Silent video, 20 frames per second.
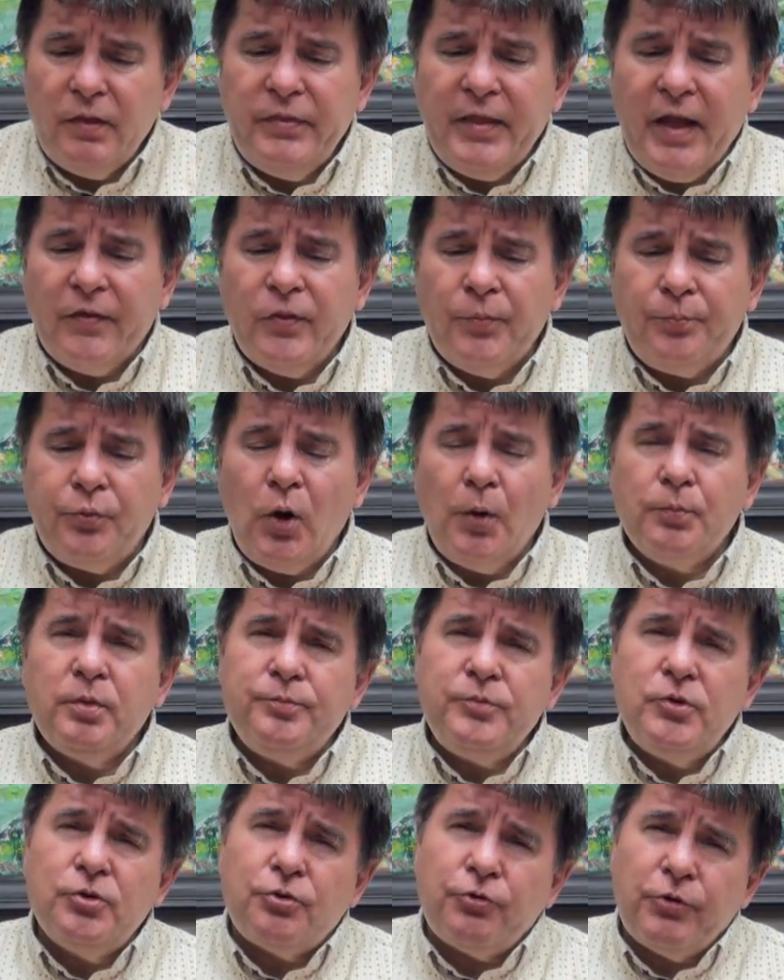Now, the
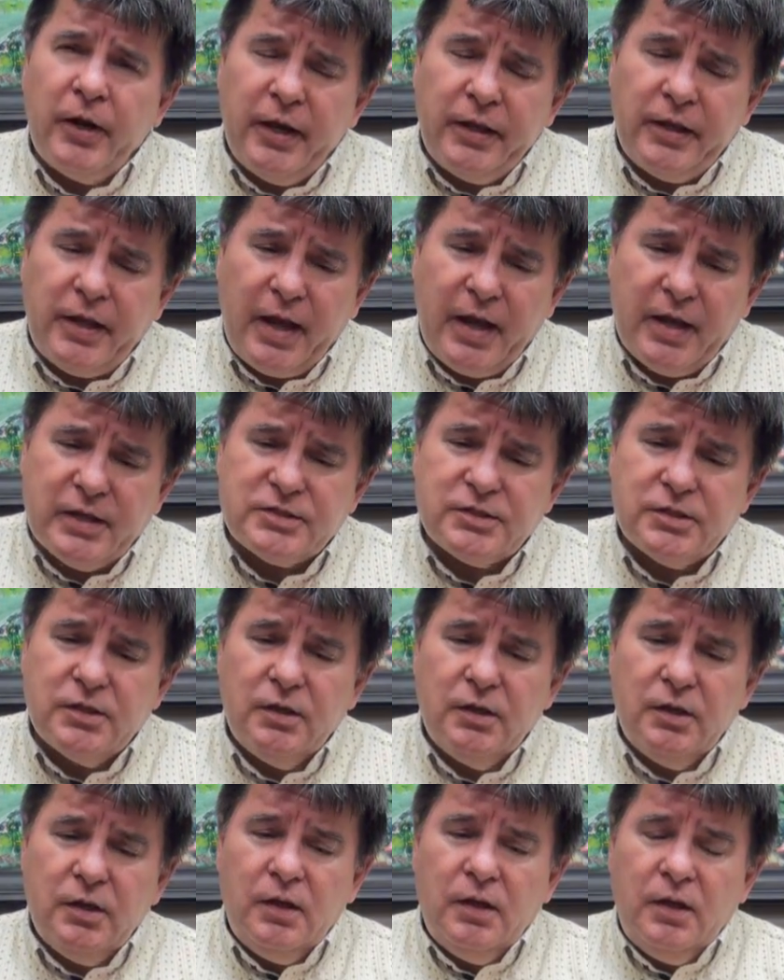problem Ukraine has
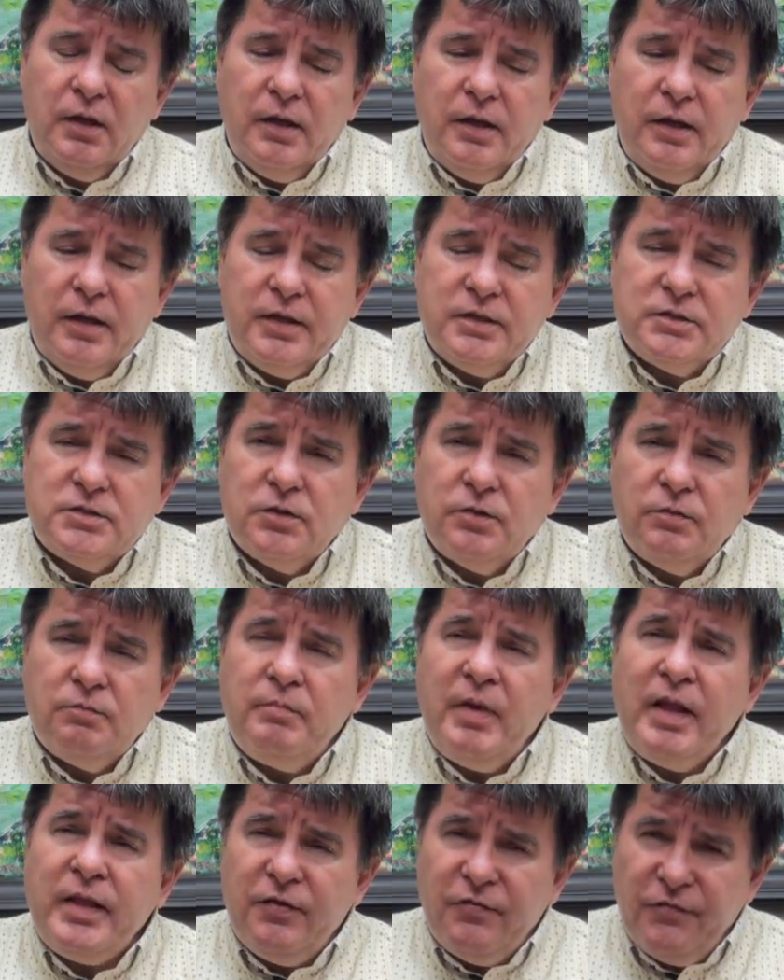is
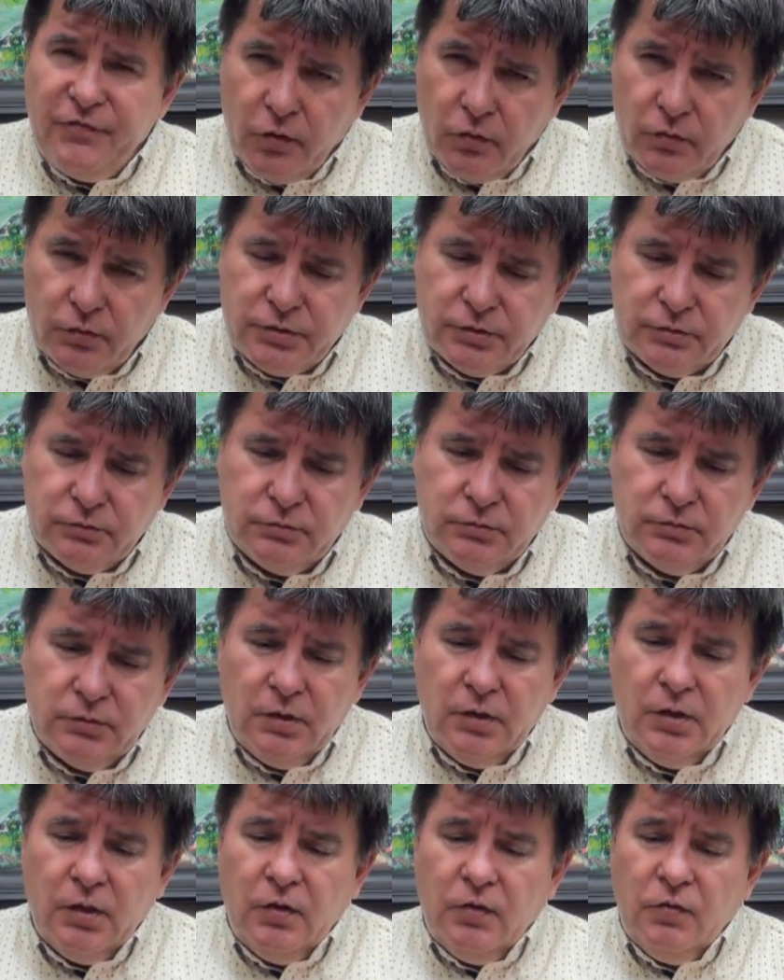manifold.
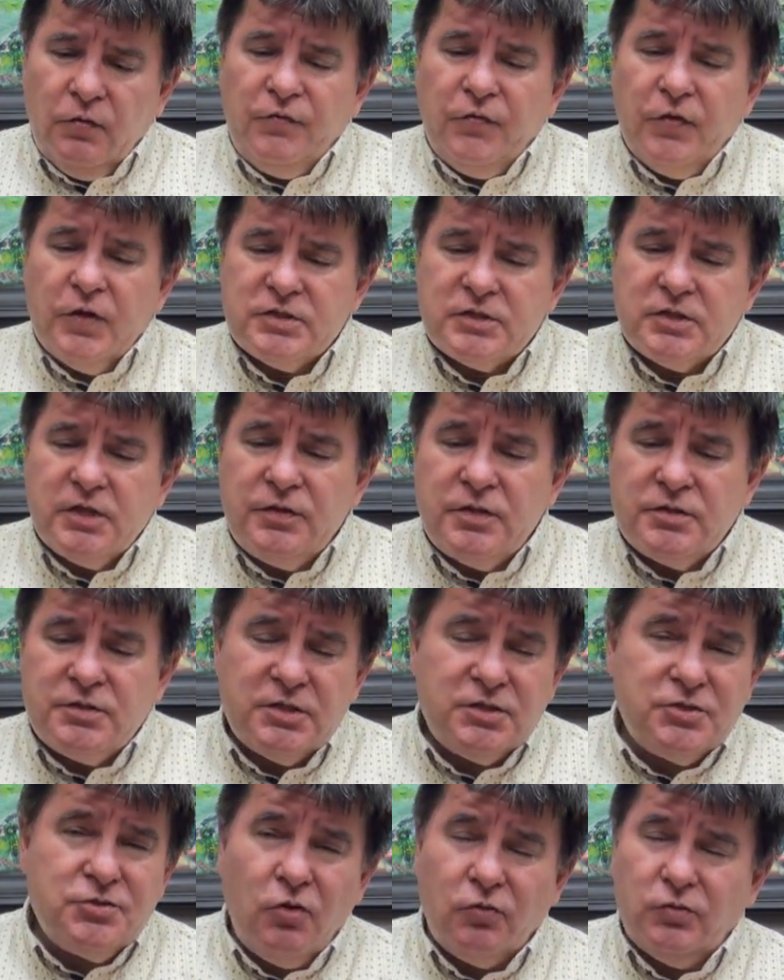Firstly, this
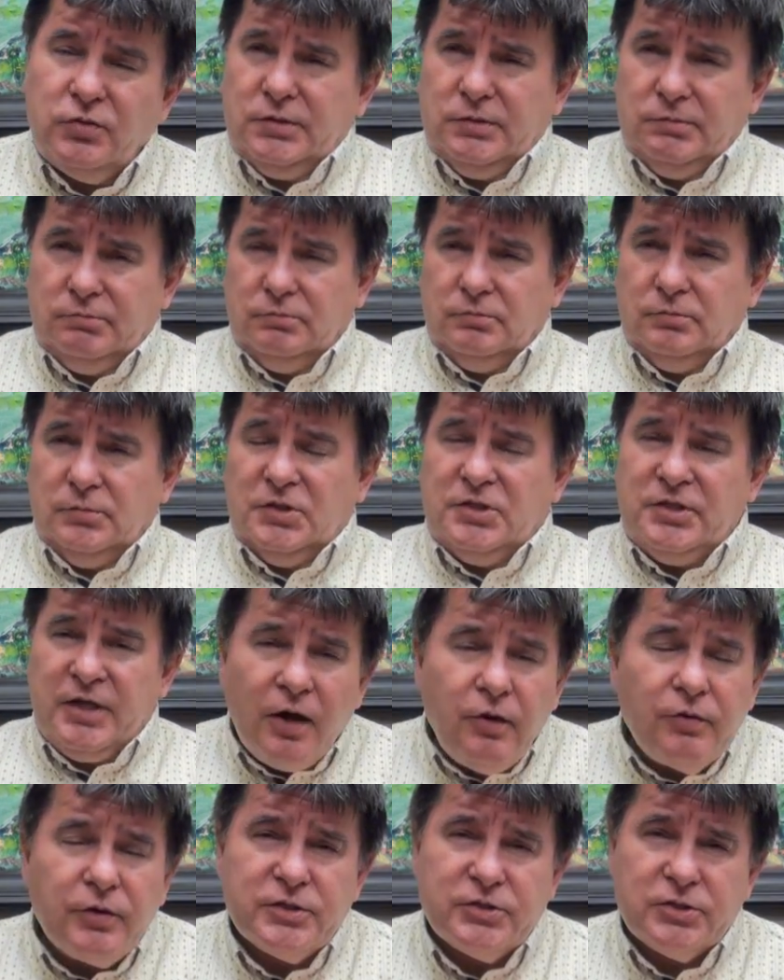is not
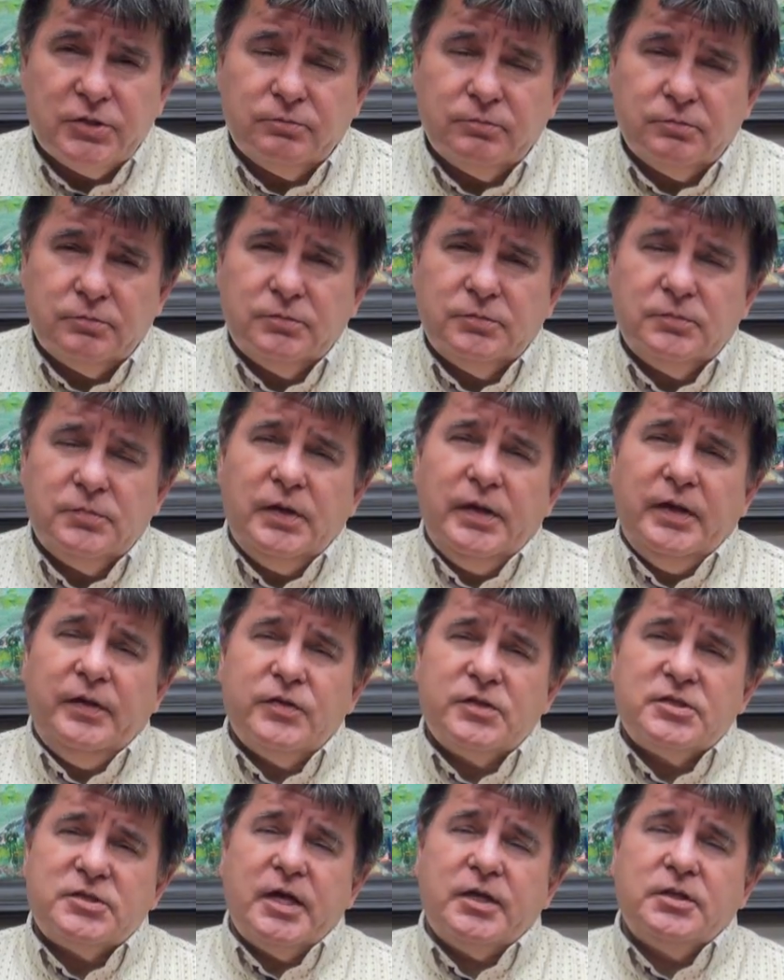terrorism
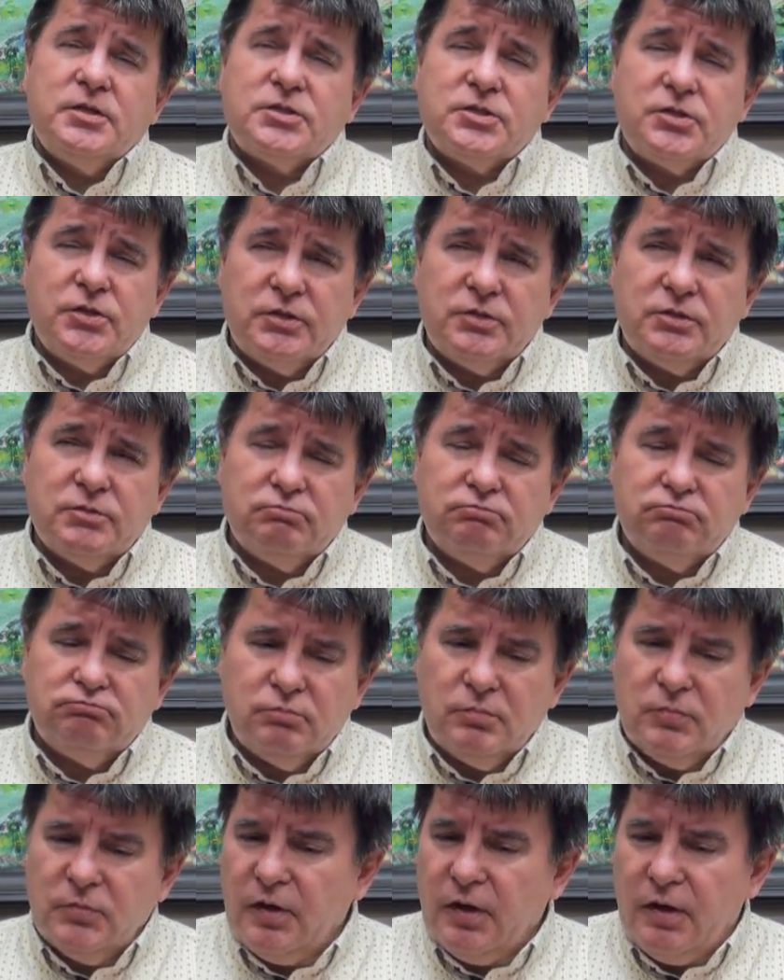in the sense that
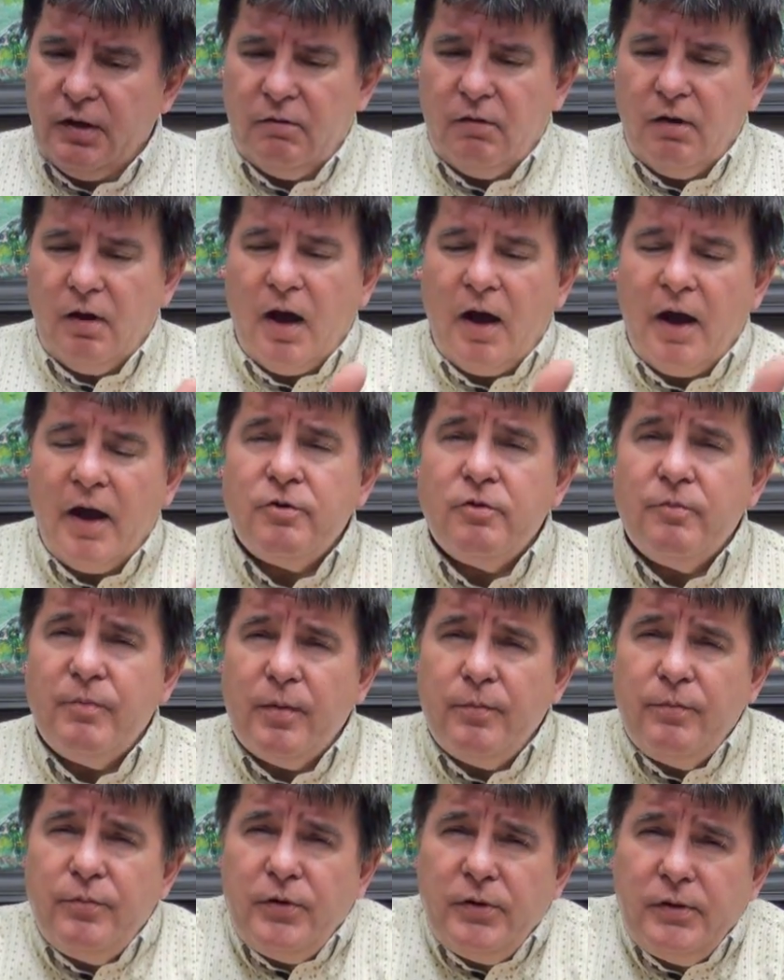I
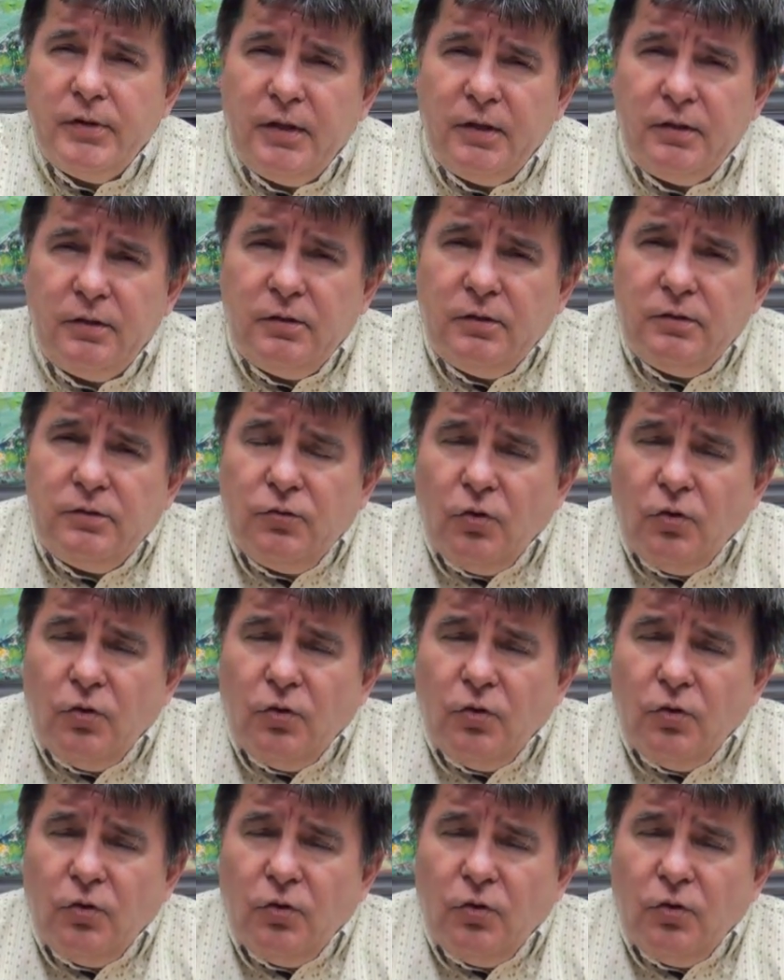remember in